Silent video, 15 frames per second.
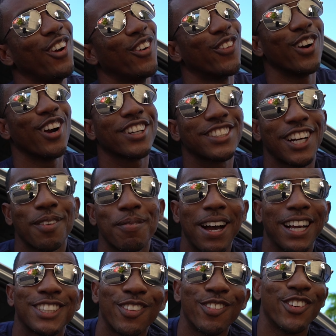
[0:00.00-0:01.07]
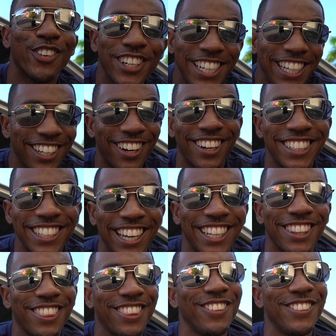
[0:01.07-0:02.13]
worked on by some real Honda
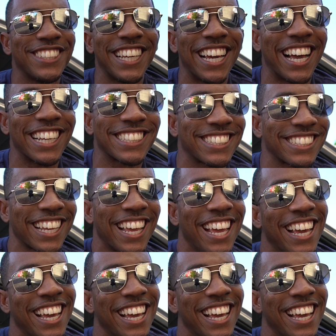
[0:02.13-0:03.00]
enthusiasts.